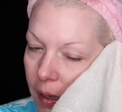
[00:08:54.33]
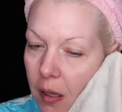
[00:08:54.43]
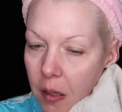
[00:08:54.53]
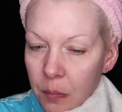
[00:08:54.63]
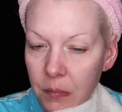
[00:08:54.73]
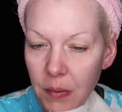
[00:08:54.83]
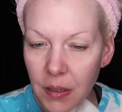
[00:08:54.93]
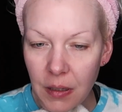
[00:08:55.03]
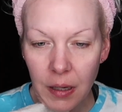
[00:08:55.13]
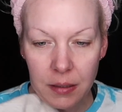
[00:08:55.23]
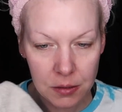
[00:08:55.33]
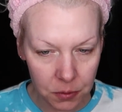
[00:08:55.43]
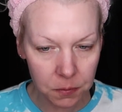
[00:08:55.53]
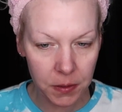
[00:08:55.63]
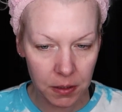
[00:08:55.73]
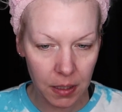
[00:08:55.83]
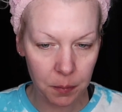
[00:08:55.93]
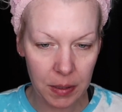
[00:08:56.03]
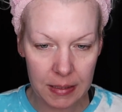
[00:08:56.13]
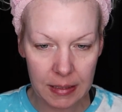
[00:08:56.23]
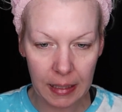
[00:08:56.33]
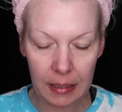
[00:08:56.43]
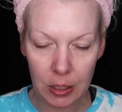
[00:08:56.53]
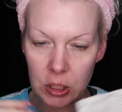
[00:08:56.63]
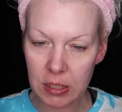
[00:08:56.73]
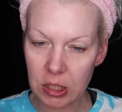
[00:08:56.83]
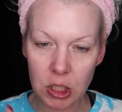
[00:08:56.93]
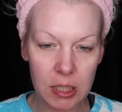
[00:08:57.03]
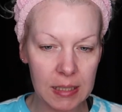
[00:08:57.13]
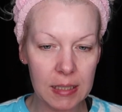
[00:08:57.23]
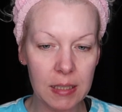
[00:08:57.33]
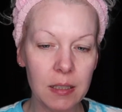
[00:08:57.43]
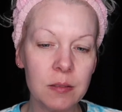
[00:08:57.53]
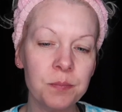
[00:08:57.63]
um, I do feel like my skin looks just